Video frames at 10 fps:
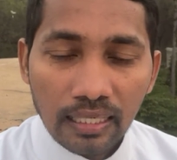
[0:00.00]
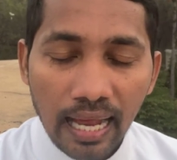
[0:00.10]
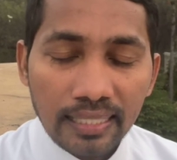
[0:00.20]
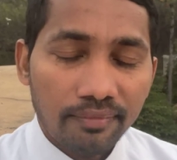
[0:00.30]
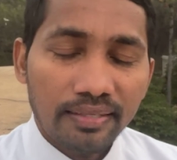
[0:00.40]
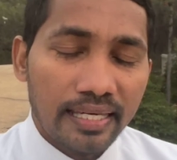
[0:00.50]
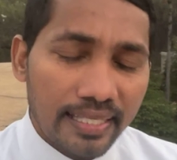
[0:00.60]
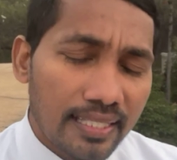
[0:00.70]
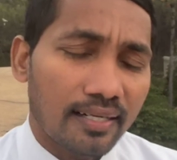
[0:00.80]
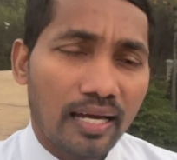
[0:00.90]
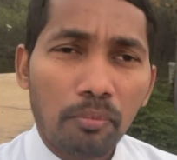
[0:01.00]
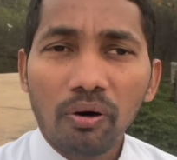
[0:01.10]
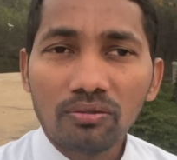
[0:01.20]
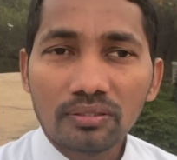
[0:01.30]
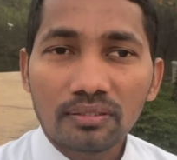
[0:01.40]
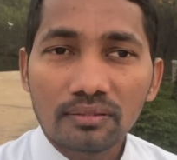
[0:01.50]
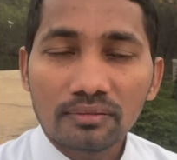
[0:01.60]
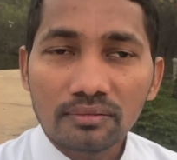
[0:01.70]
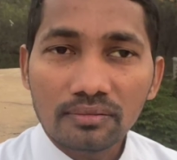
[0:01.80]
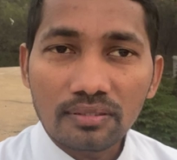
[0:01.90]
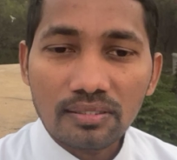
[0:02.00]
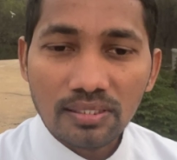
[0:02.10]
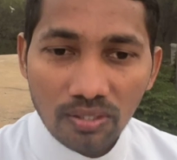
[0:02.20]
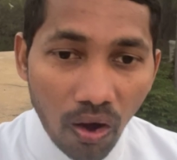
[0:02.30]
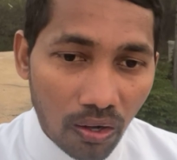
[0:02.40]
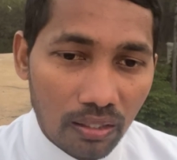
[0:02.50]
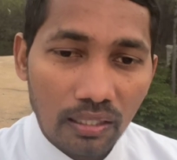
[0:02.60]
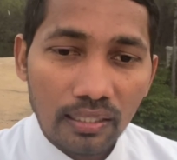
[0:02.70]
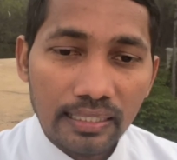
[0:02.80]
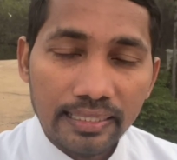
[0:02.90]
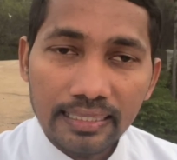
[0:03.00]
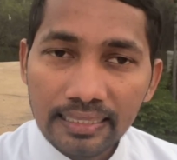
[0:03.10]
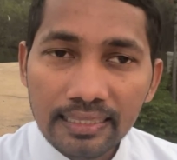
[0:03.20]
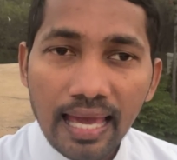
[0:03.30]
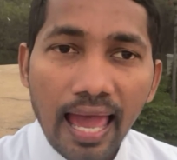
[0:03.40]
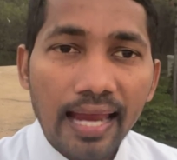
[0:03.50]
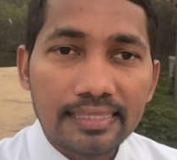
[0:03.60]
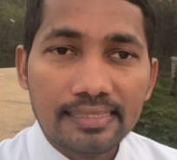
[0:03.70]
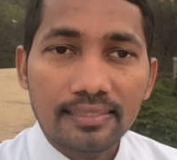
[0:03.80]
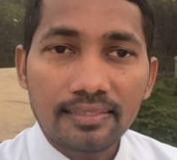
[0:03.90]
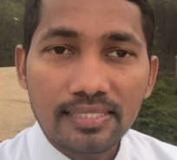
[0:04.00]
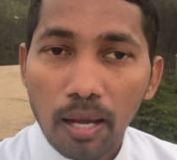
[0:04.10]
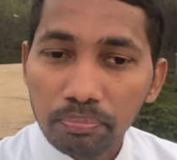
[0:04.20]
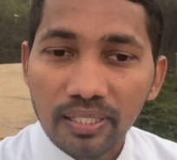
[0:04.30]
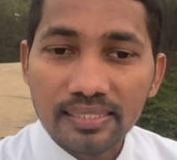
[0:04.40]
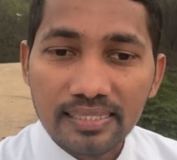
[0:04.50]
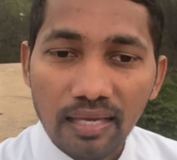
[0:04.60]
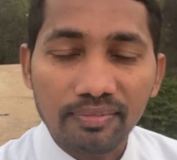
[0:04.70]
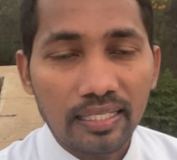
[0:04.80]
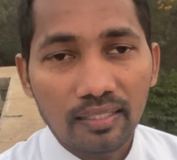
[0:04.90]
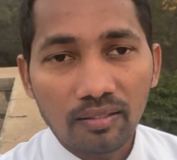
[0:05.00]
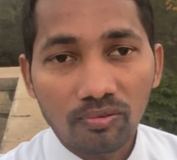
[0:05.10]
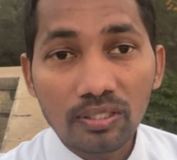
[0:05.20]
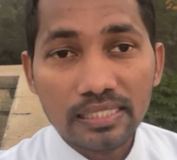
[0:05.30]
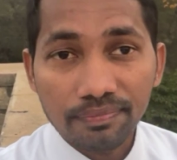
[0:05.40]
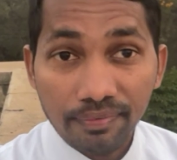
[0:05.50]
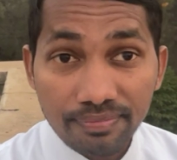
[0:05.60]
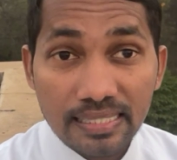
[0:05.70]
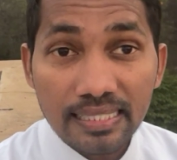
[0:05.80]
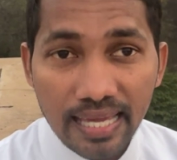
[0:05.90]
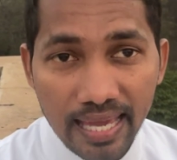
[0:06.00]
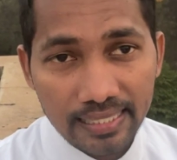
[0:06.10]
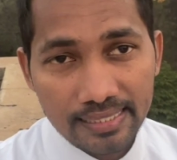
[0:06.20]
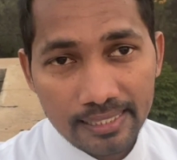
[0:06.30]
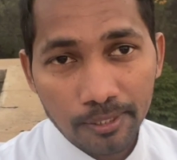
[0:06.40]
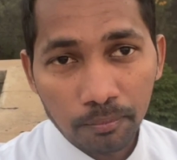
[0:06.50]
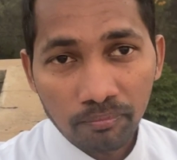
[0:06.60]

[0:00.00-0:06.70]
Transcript: And we hear about Saul in Acts chapter 7, verse 58,